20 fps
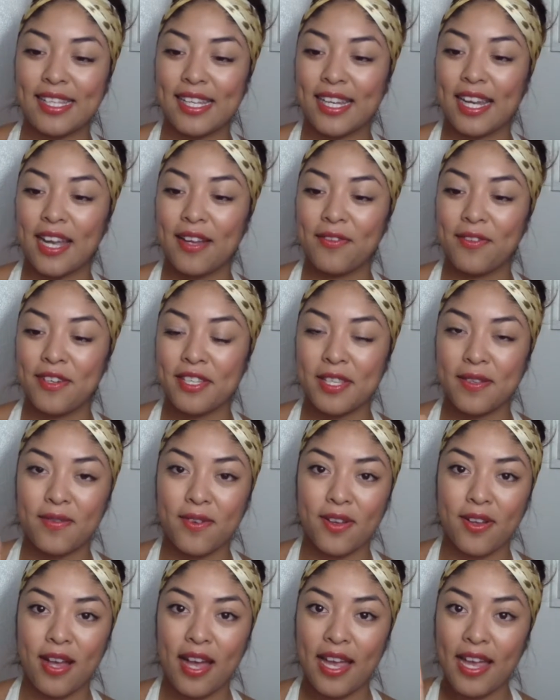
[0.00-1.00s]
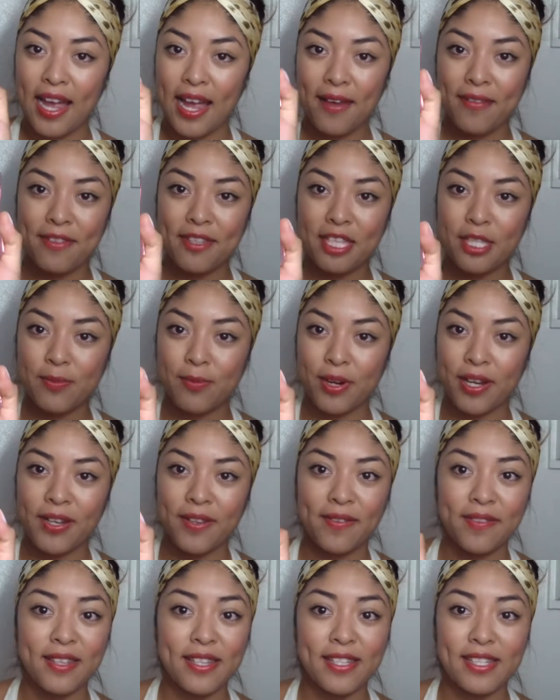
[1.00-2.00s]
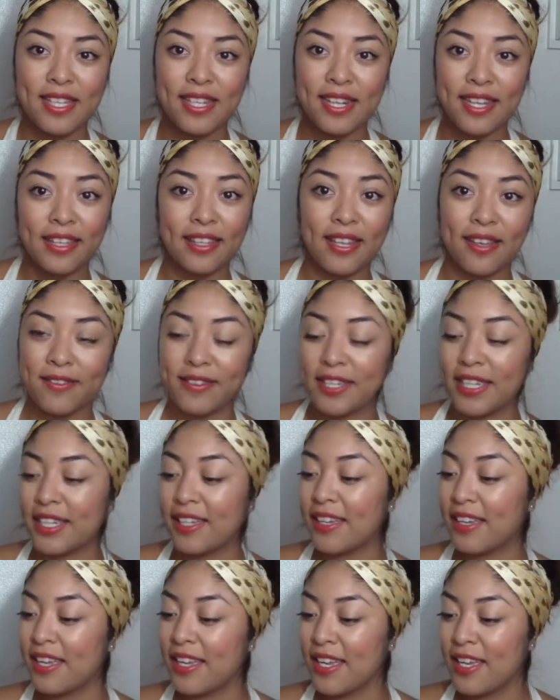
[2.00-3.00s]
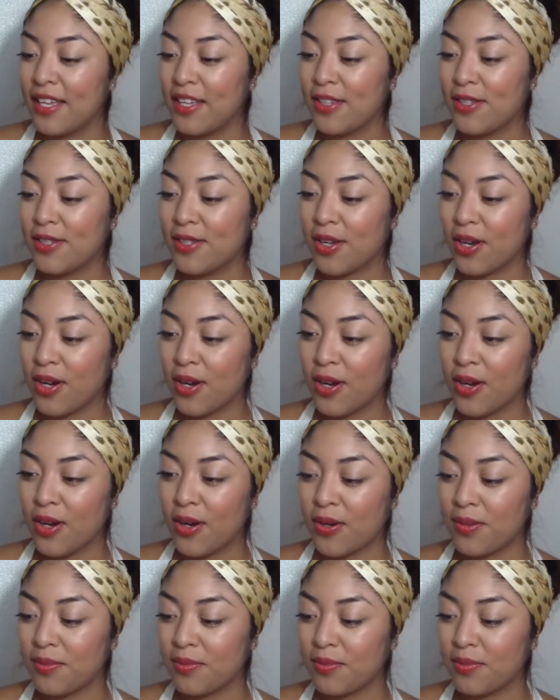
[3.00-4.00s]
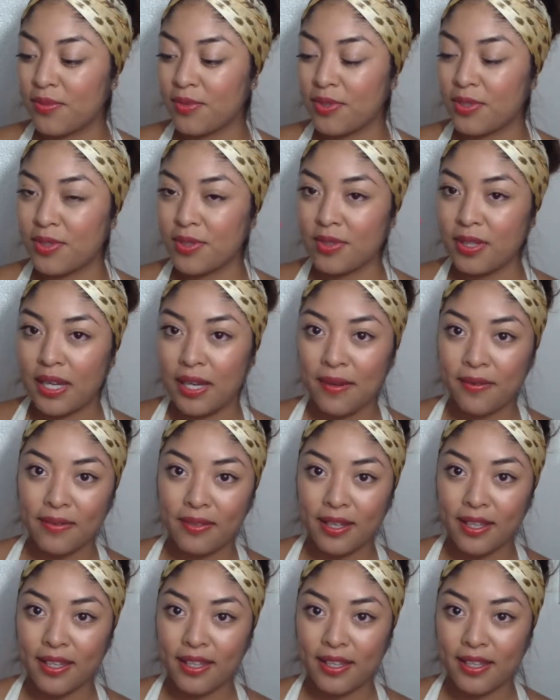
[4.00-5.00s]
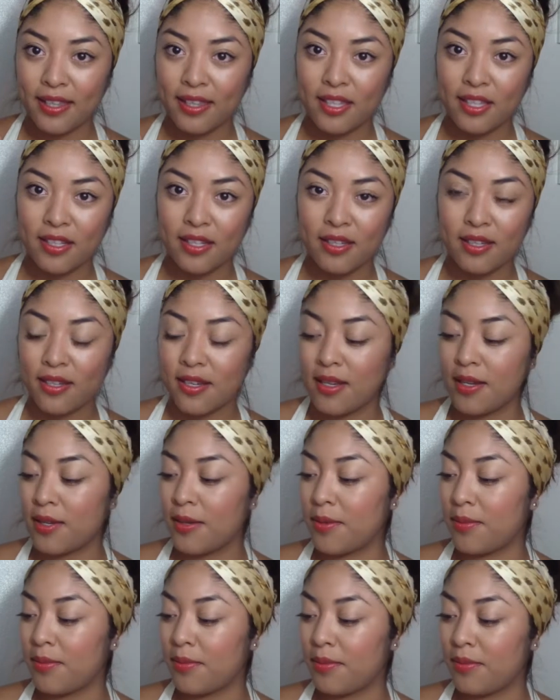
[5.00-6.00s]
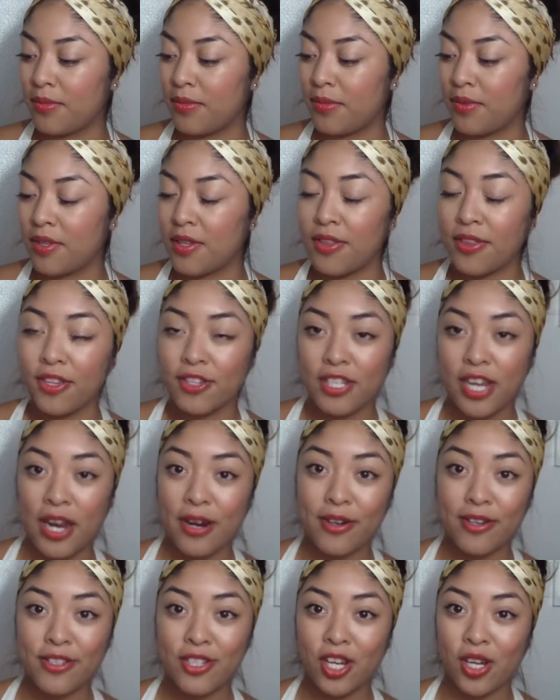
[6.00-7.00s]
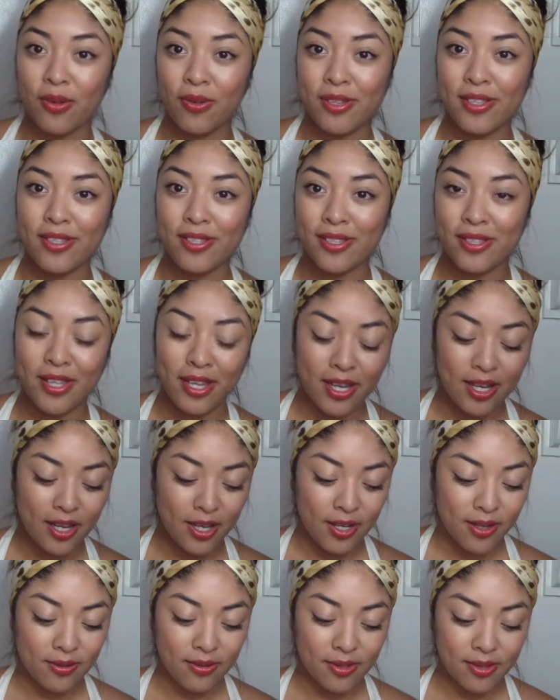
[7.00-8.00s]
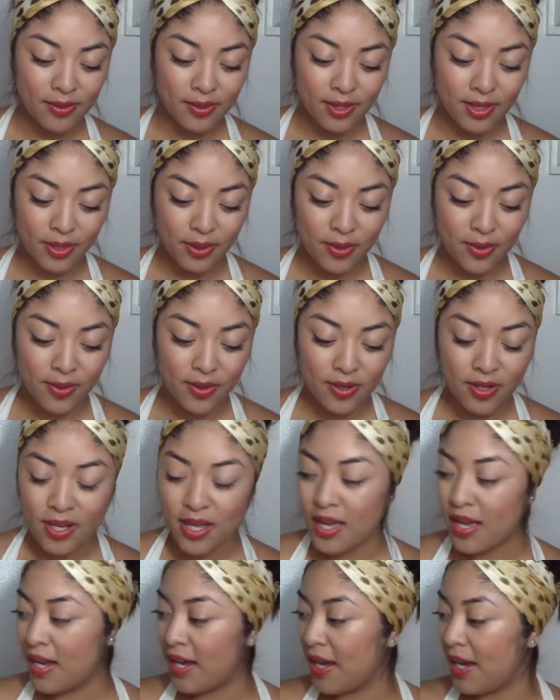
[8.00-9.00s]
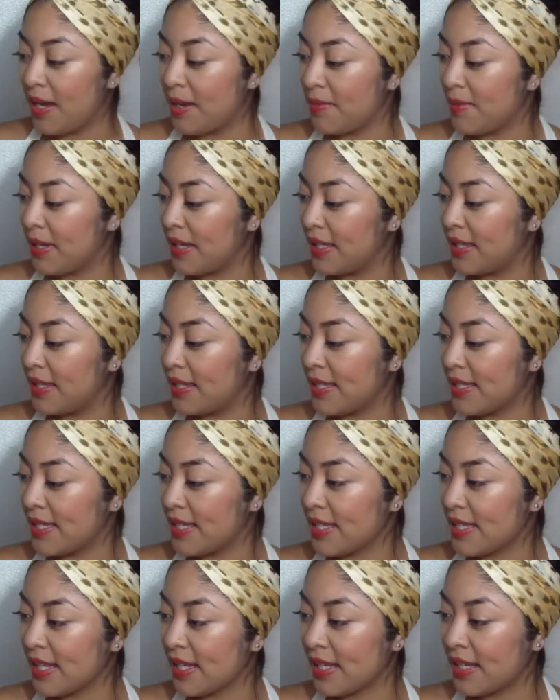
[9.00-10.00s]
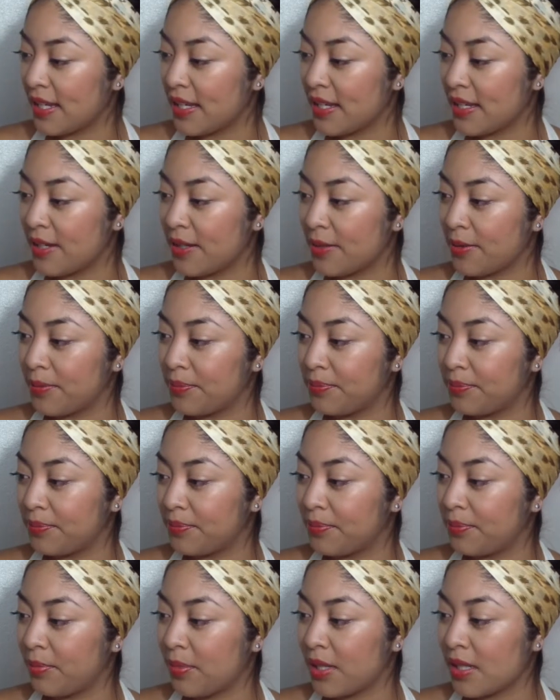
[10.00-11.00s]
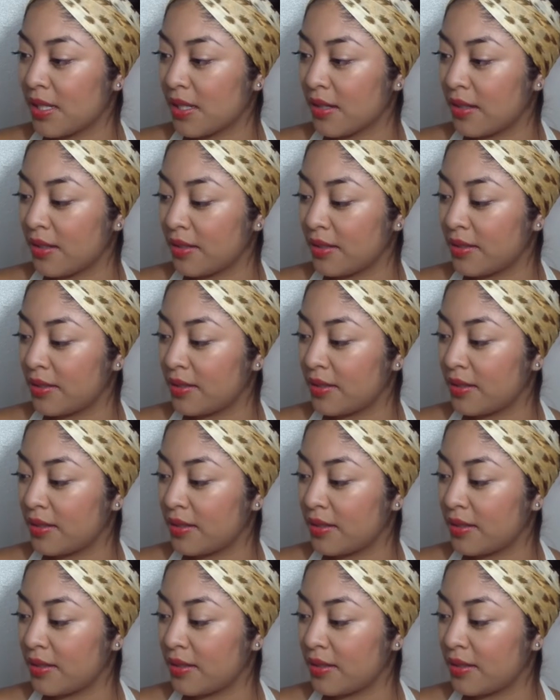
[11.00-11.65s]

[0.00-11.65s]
Like first of all, I have the spray of this and I love it. So to have like the shower gel was really cool. And this is like a, what's it called?